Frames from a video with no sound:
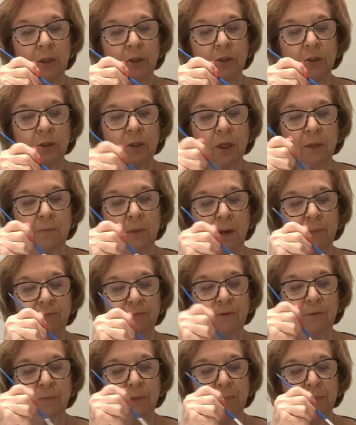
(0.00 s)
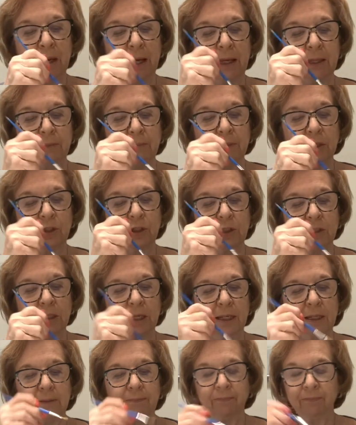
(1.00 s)
Just come up from the bottom and just
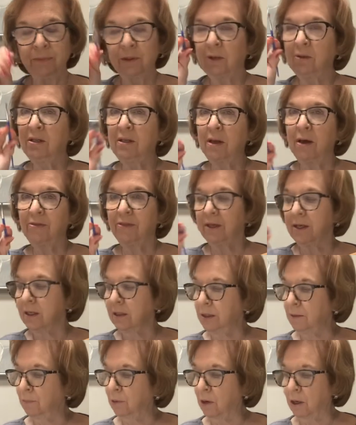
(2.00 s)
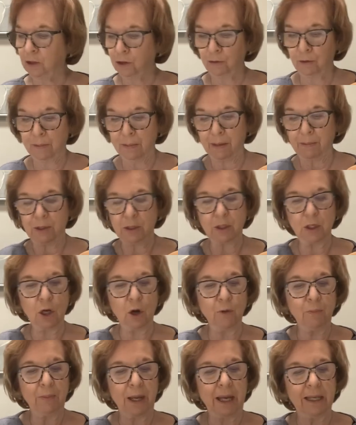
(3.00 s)
hit nothing in the brush, remember,
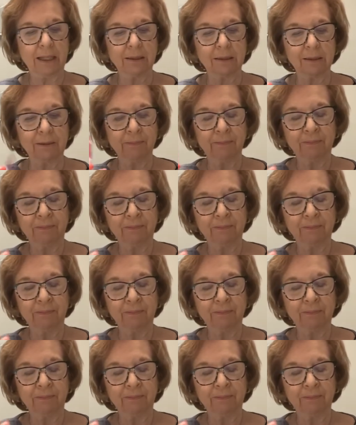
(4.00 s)
no paint.